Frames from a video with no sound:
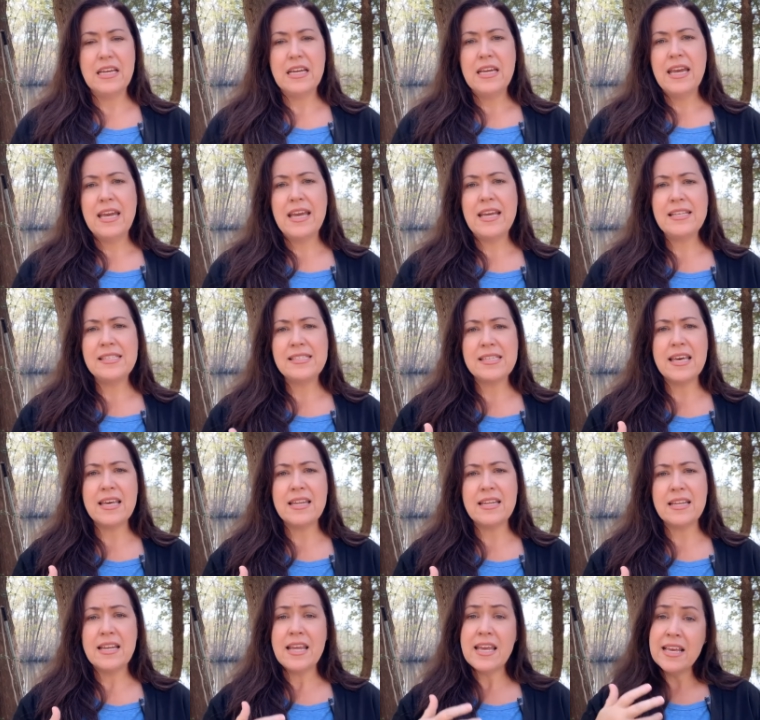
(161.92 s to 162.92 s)
He said,
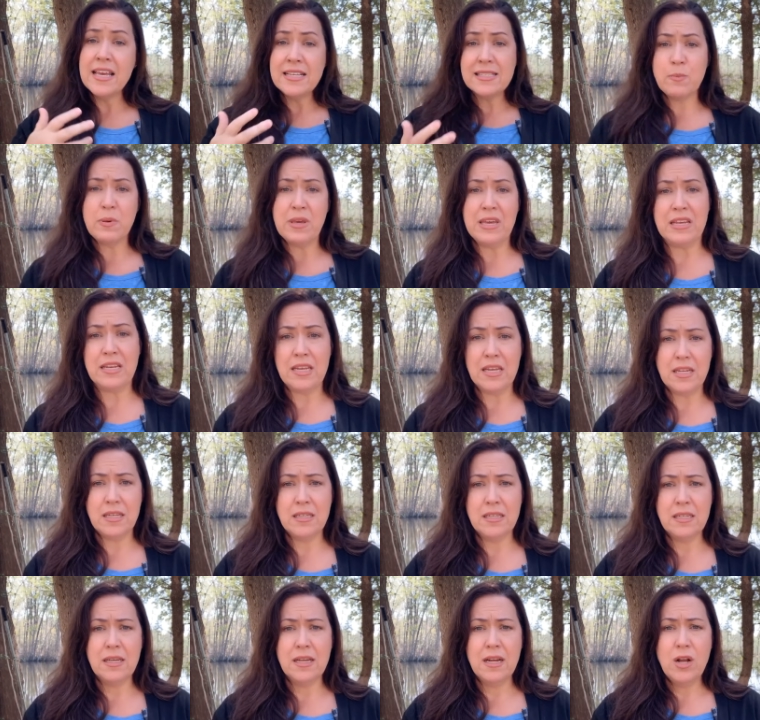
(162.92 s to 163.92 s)
in his
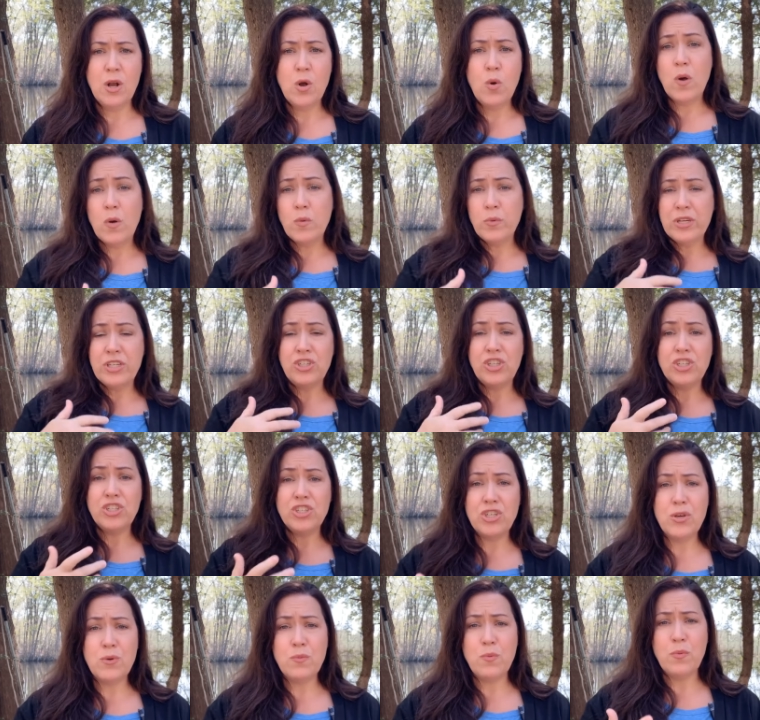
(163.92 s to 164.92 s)
opinion, what we should
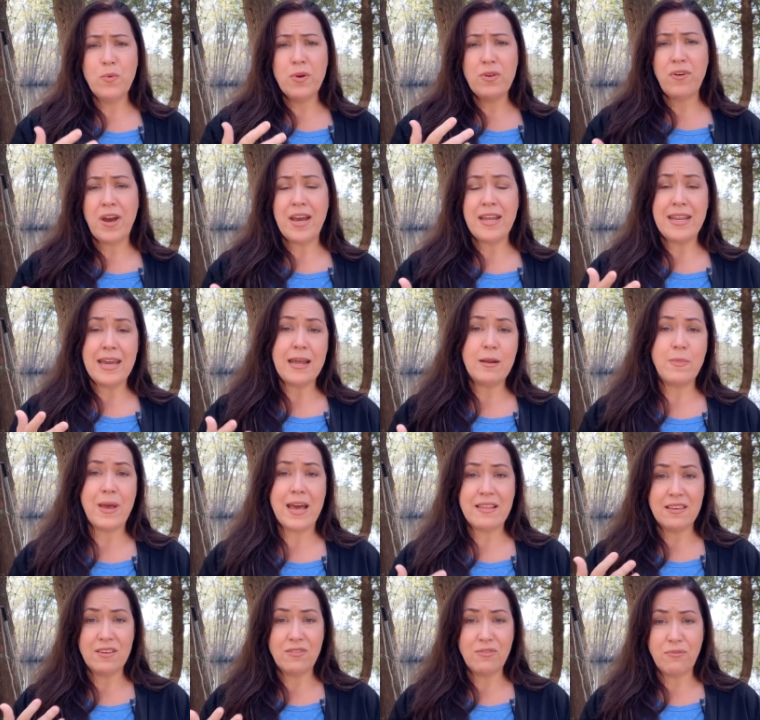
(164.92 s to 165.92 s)
do when we find out
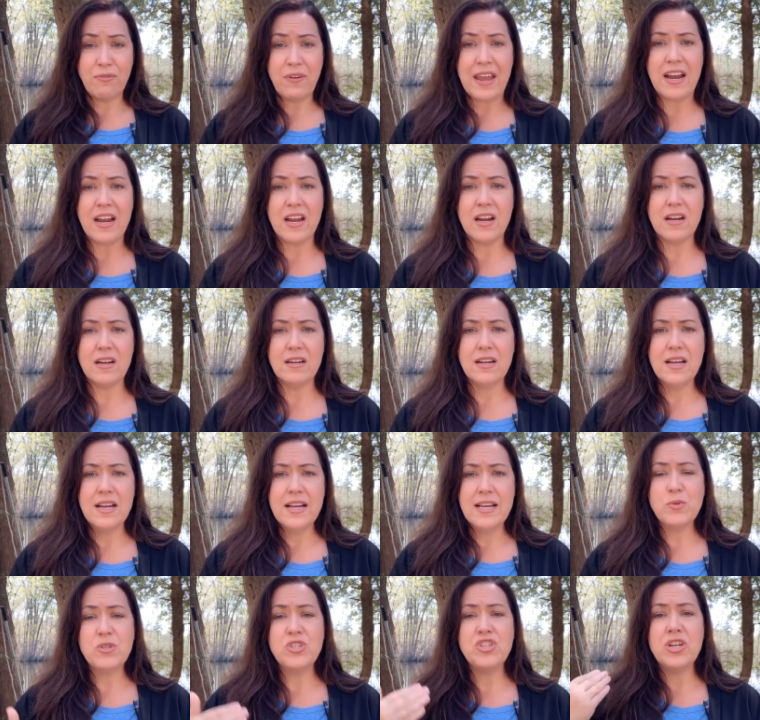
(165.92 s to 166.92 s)
about the affair
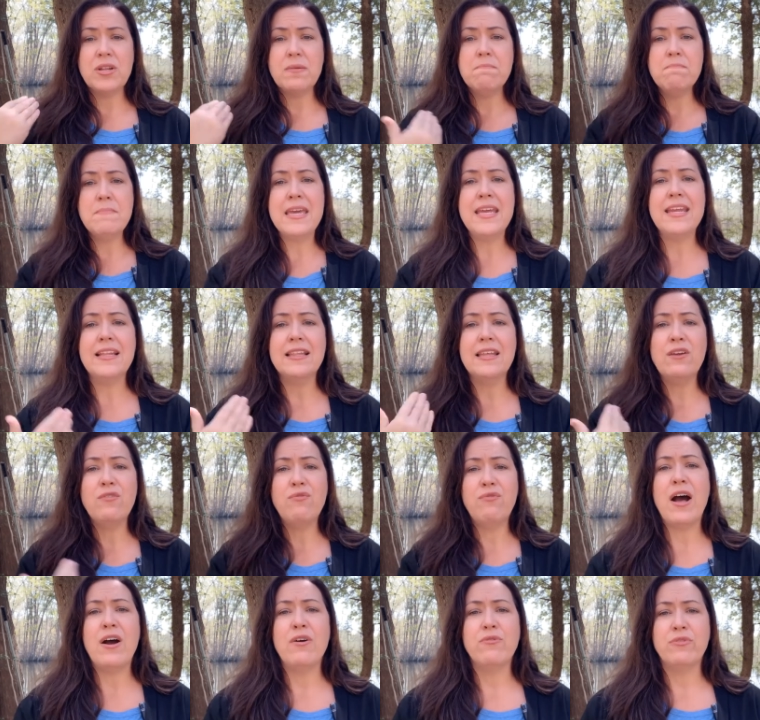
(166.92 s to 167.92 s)
is we should immediately
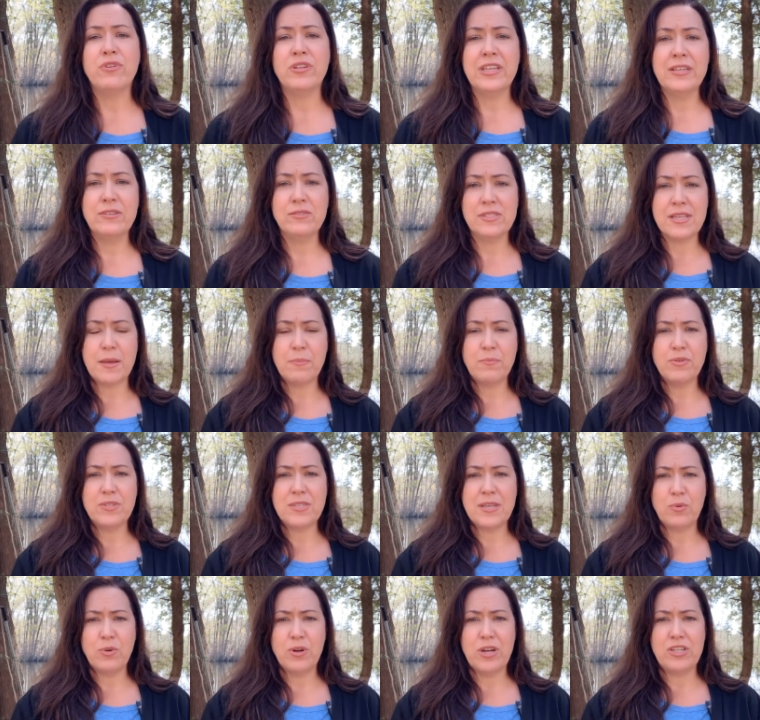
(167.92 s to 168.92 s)
file for legal
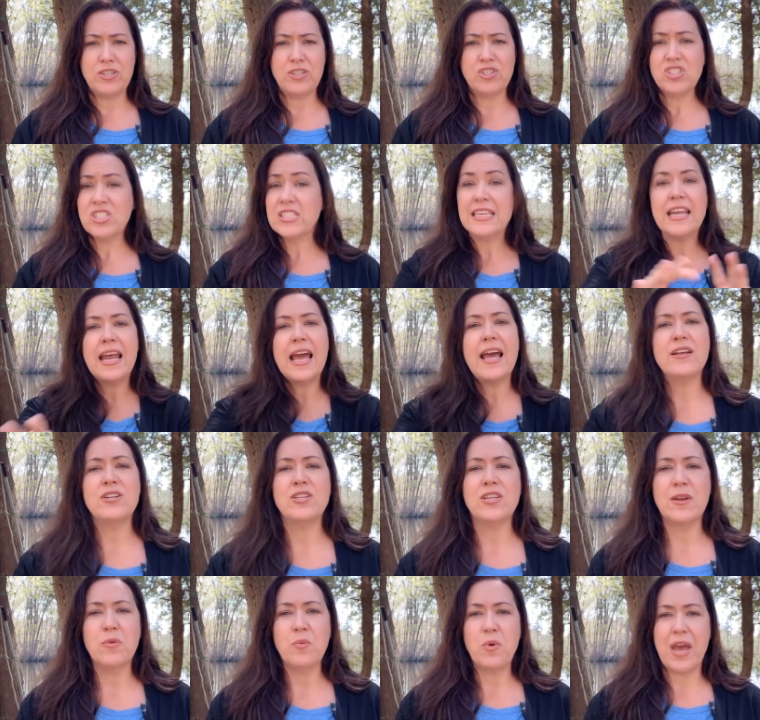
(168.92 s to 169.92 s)
separation. Just
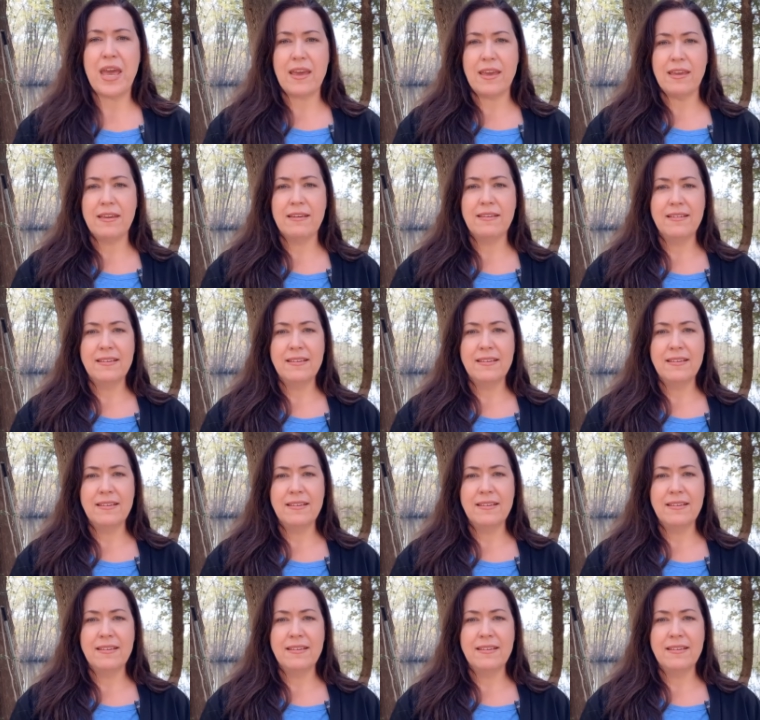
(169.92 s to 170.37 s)
get away.